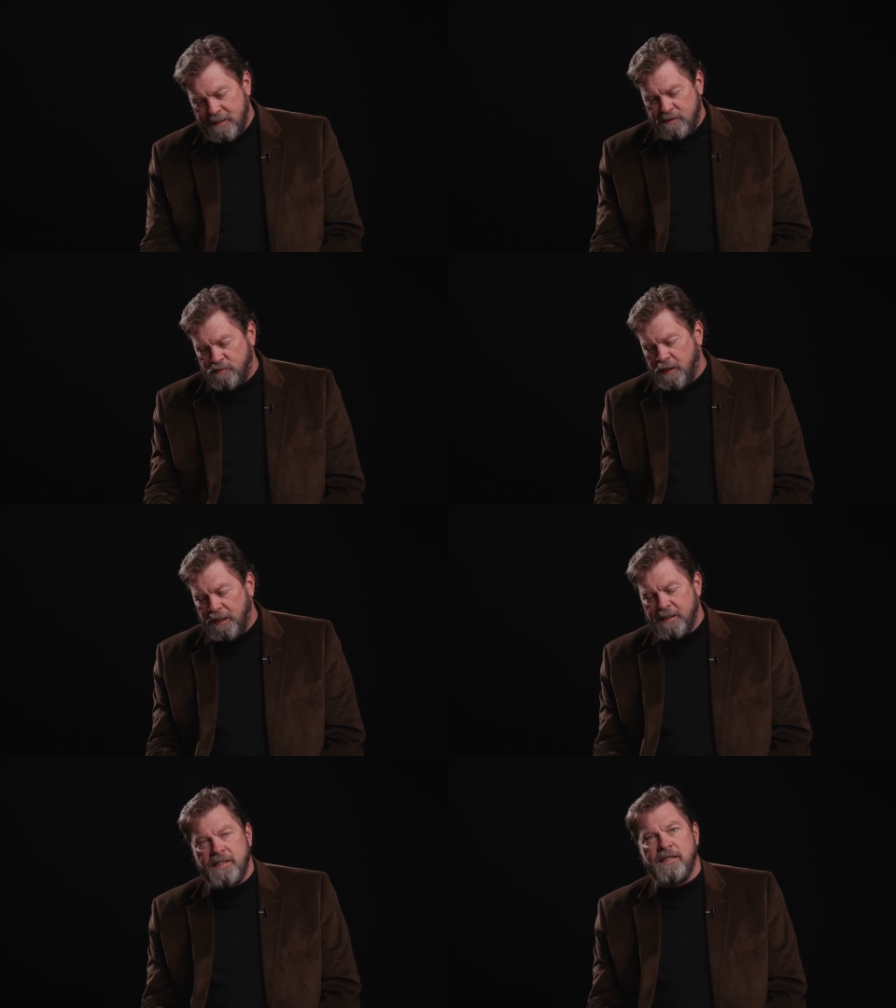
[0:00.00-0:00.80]
This is what
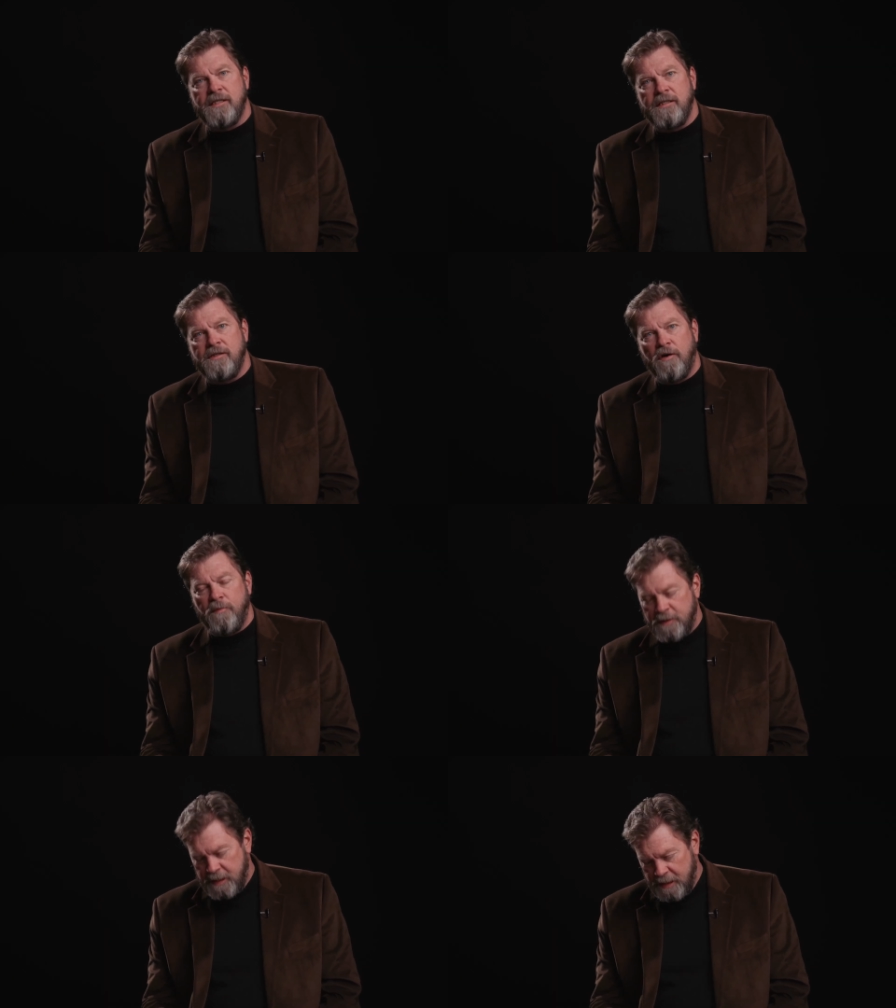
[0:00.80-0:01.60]
Liz's
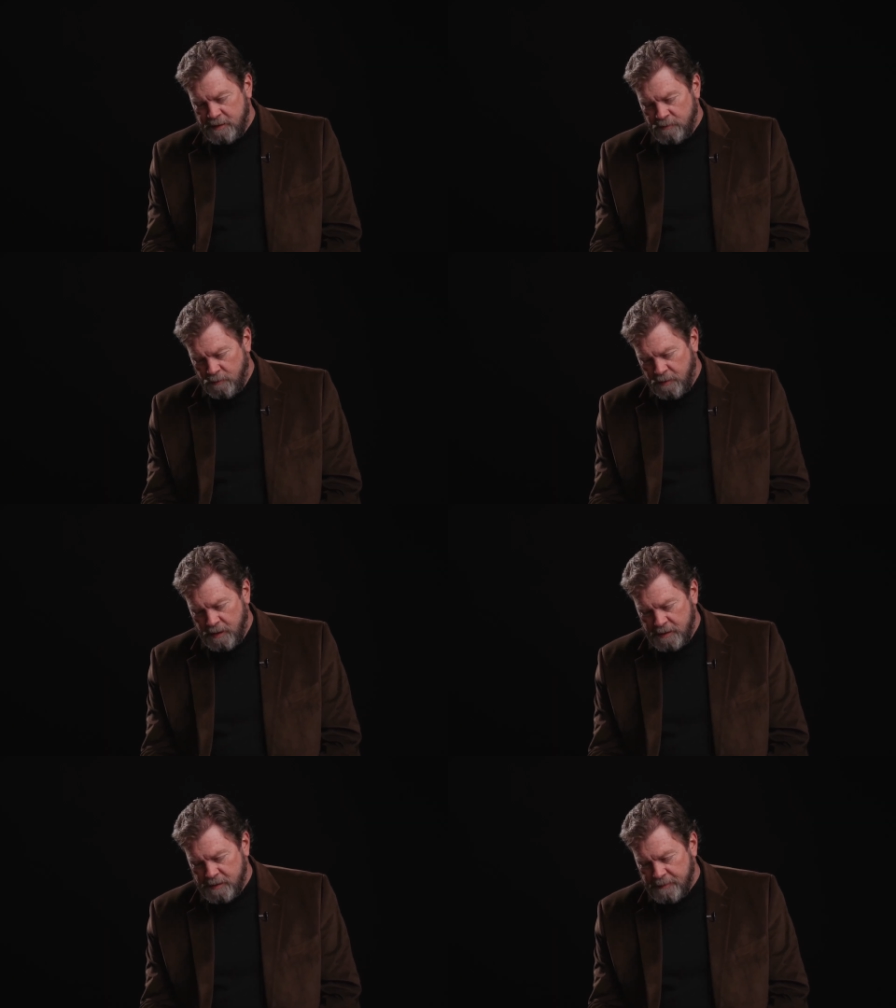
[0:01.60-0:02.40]
interpretation was.